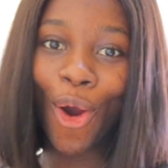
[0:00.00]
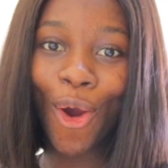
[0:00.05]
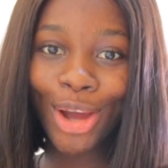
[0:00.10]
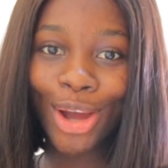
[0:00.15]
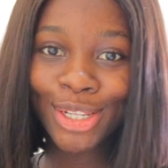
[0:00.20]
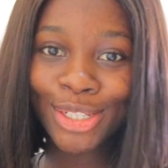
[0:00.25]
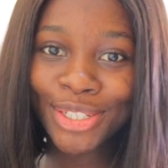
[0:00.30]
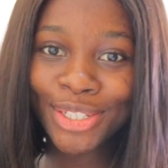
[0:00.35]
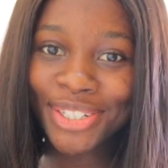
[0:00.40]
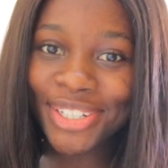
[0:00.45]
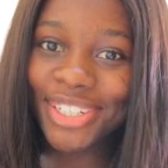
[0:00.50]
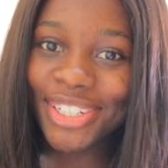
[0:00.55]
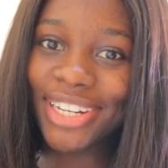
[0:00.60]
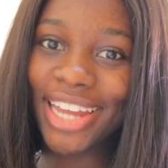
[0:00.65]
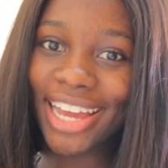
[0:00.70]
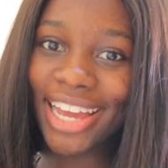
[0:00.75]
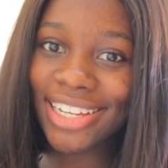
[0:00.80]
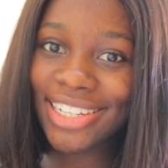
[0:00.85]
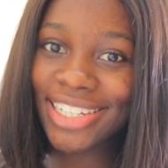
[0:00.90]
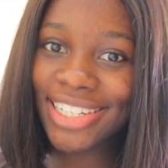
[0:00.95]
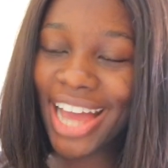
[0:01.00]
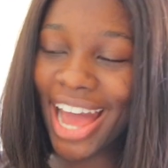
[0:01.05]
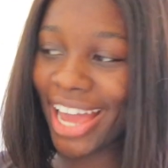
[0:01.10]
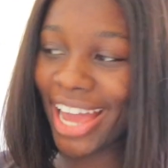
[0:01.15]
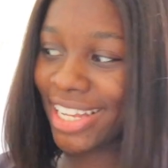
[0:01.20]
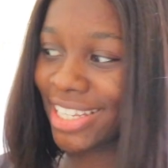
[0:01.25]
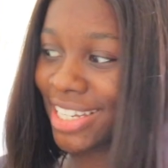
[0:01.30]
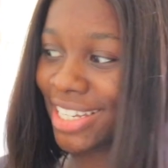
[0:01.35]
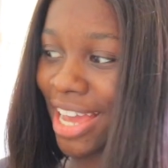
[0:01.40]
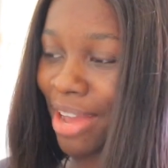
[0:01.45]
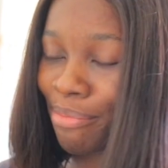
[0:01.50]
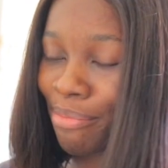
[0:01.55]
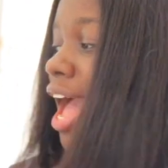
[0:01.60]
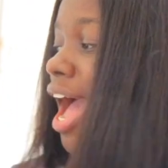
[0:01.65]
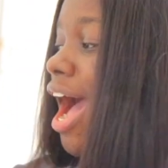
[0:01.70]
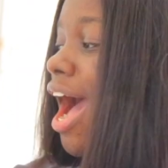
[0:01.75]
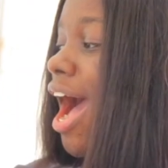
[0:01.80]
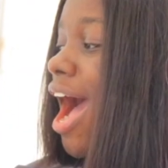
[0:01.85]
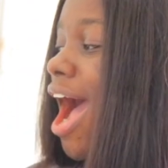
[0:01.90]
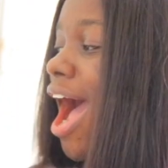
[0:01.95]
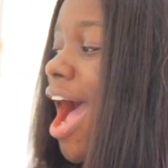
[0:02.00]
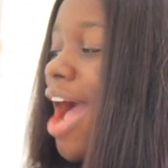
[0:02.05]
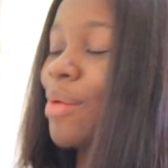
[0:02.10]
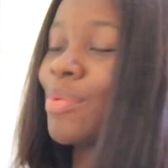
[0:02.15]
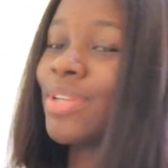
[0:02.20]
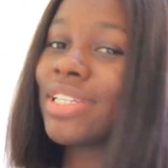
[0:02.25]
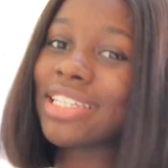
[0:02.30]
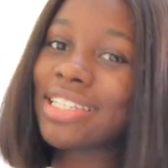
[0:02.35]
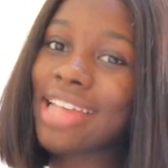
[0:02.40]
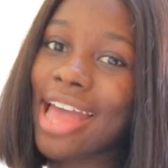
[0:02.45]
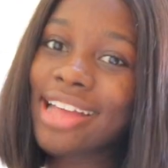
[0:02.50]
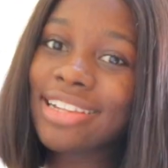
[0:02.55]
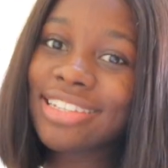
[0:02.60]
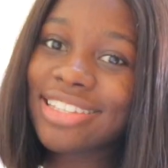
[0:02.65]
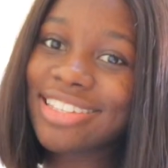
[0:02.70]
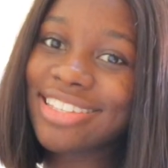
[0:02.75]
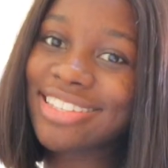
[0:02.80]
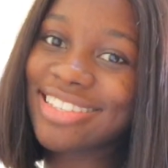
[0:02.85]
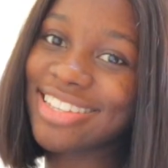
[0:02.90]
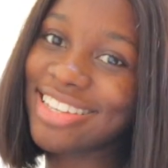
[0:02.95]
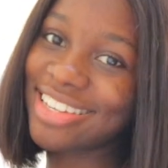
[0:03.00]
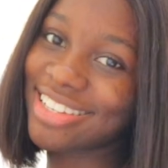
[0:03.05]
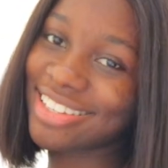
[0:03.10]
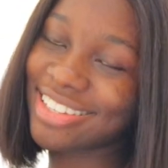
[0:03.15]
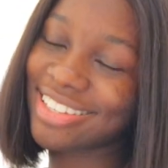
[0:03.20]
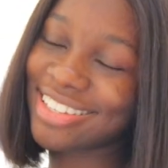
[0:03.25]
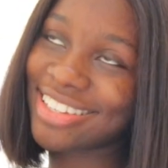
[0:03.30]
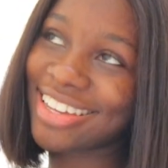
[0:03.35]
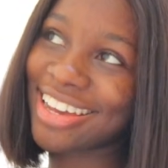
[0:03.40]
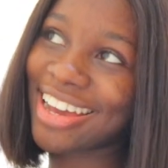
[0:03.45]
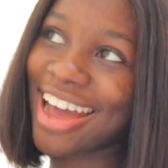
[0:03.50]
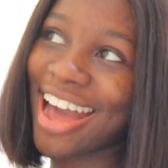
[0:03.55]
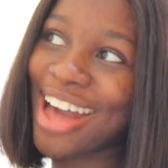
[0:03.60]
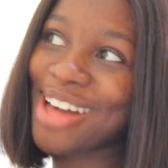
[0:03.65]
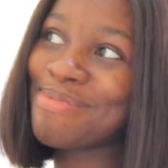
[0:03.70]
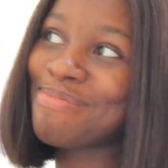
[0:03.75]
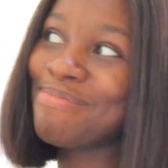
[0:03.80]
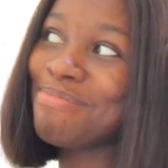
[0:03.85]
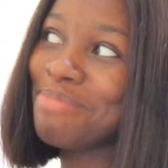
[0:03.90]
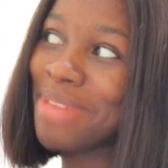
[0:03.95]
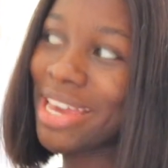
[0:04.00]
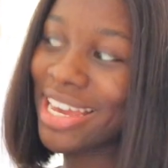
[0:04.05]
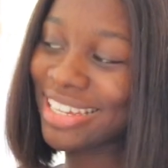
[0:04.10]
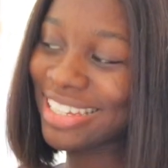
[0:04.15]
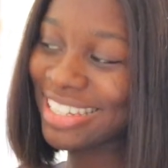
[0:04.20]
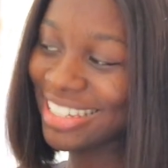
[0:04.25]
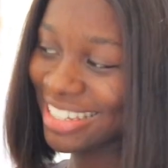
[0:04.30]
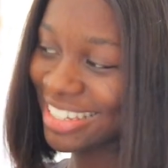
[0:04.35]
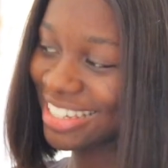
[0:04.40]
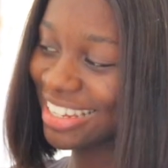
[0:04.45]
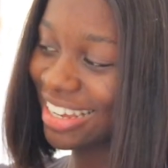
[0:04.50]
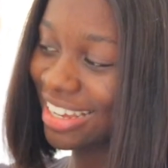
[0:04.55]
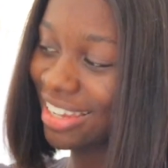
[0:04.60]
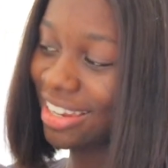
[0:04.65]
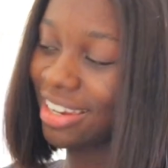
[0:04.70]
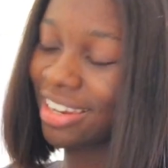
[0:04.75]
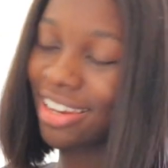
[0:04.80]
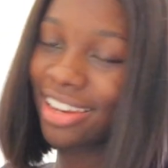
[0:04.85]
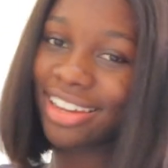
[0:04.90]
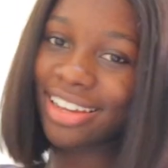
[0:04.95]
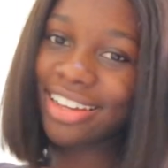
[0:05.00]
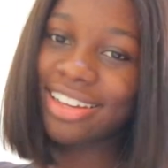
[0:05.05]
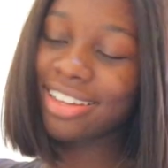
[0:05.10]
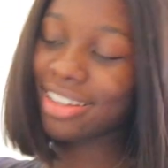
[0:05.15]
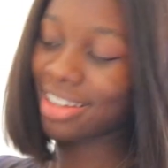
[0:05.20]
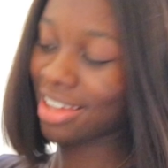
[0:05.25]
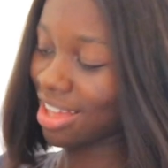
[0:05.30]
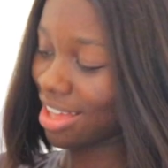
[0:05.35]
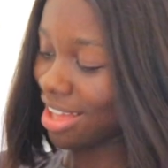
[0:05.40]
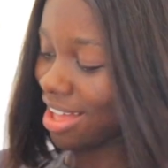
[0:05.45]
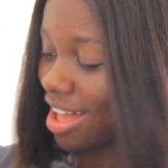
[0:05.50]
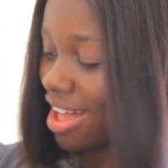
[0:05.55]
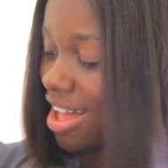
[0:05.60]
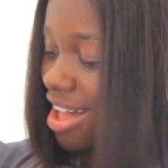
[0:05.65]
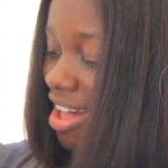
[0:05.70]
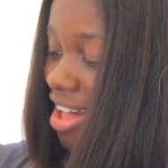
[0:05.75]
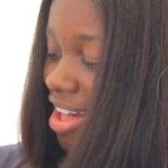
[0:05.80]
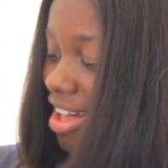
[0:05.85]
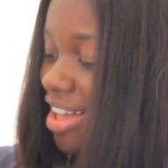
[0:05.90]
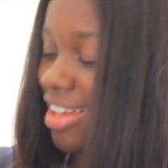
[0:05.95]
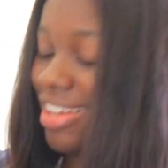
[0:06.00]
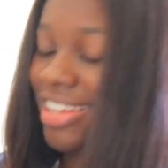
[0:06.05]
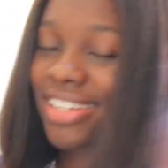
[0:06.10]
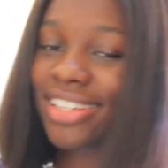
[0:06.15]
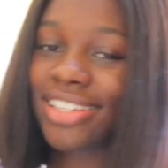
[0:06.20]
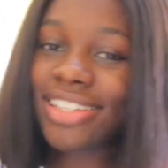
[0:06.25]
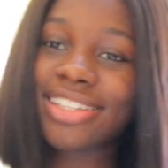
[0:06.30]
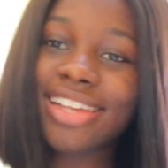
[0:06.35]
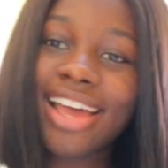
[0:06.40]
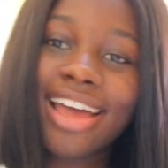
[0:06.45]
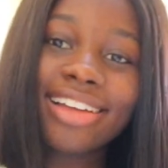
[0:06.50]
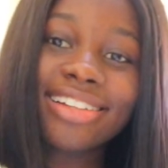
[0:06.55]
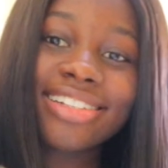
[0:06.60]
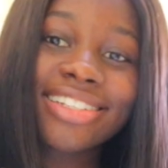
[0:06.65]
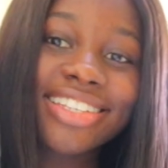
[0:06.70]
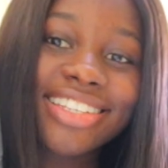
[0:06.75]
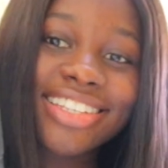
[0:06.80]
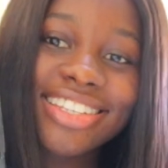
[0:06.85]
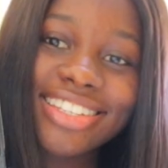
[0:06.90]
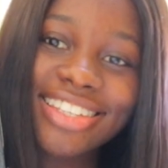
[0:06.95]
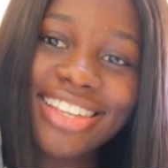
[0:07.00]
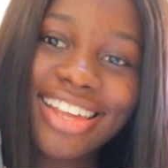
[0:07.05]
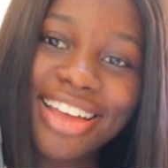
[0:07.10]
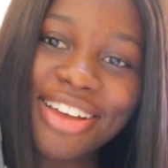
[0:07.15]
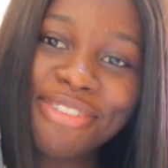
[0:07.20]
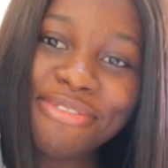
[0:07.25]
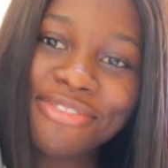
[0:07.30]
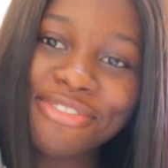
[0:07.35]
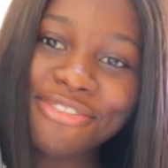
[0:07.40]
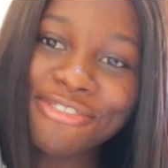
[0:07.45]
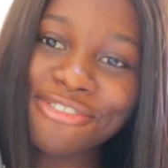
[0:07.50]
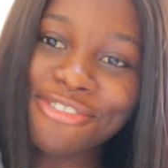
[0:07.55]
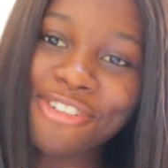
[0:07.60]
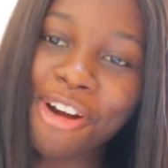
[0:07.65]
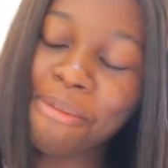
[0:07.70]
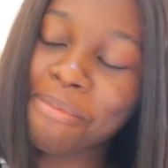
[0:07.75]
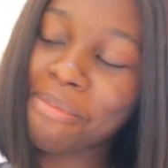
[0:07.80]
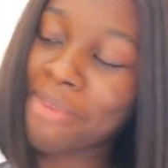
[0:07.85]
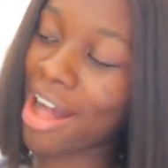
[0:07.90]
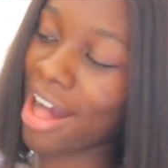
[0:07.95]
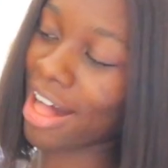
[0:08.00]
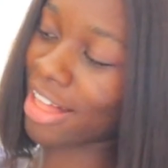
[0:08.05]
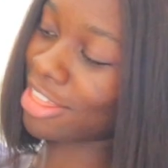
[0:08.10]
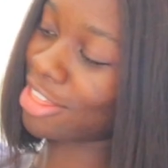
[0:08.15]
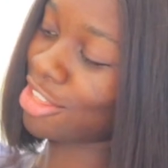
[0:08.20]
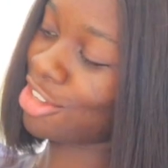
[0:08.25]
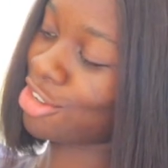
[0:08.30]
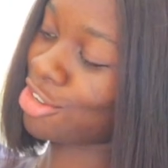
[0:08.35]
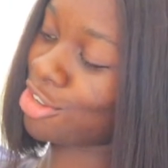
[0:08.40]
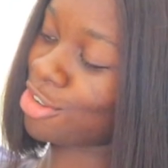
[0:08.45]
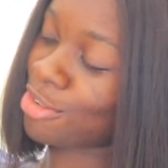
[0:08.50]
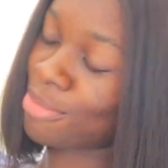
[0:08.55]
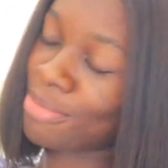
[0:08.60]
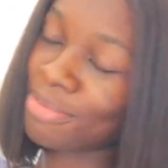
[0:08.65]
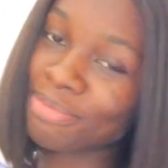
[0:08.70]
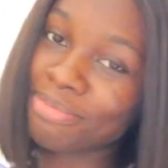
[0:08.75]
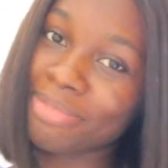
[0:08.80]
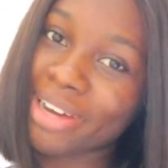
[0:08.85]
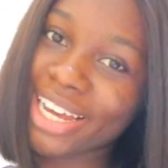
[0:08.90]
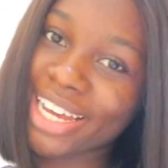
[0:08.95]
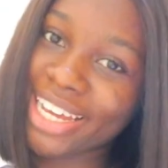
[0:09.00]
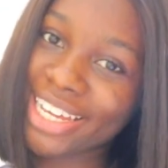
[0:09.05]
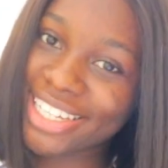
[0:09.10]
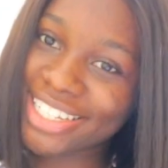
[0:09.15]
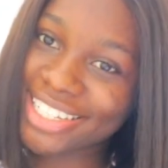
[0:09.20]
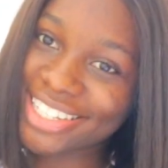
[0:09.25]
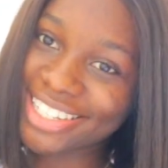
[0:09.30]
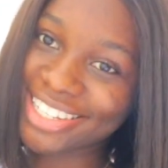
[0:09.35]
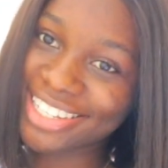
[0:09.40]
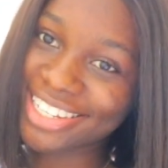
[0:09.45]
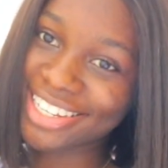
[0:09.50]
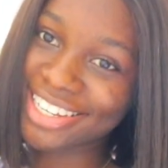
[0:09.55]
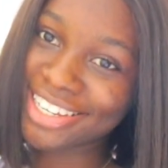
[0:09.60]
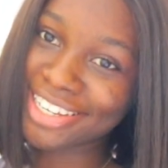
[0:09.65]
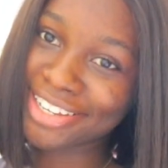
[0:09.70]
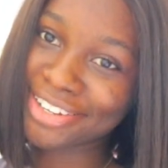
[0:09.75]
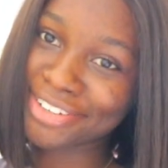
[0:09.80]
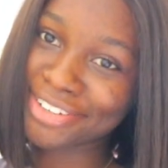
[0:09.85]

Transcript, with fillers: on to the next item i was sent these amazing scents from Allure by Zee.